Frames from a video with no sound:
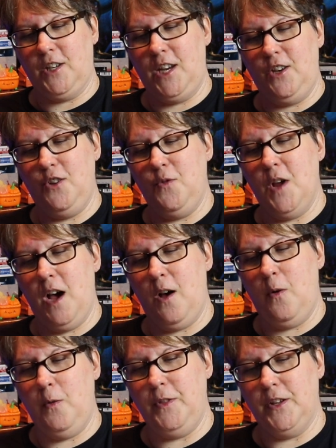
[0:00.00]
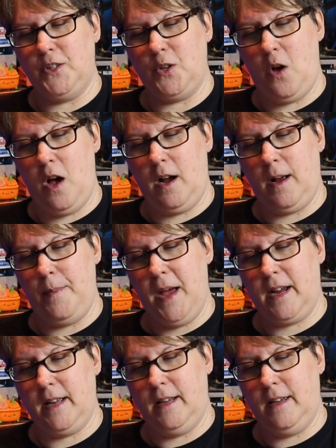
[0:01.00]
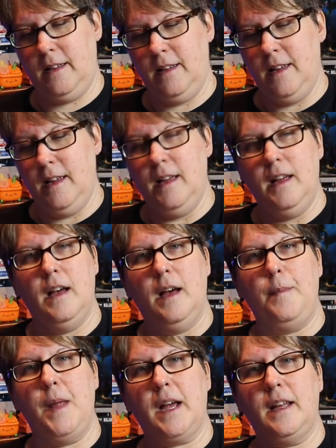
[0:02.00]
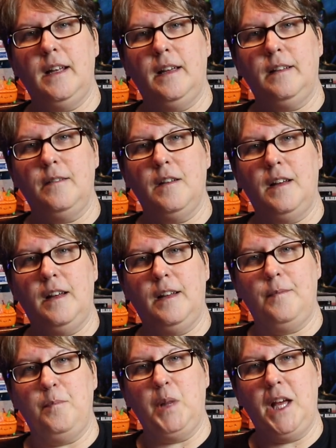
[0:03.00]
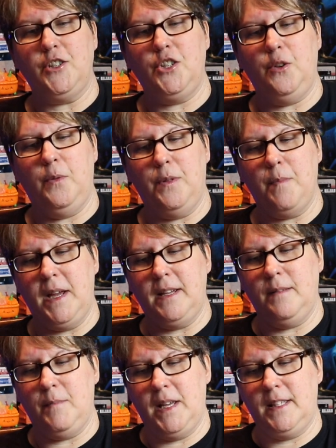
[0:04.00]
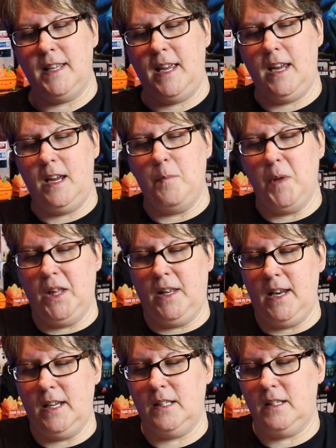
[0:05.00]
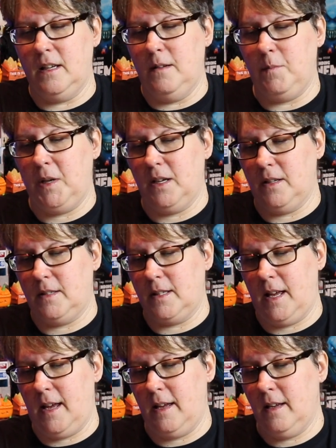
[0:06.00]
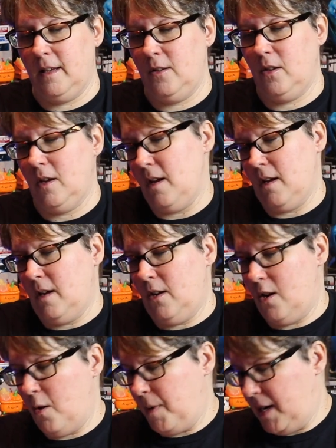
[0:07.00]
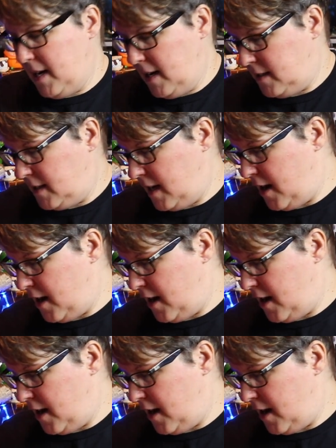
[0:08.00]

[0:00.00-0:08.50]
And you know the song, I'm not gonna bless you with my singing abilities because nobody needs to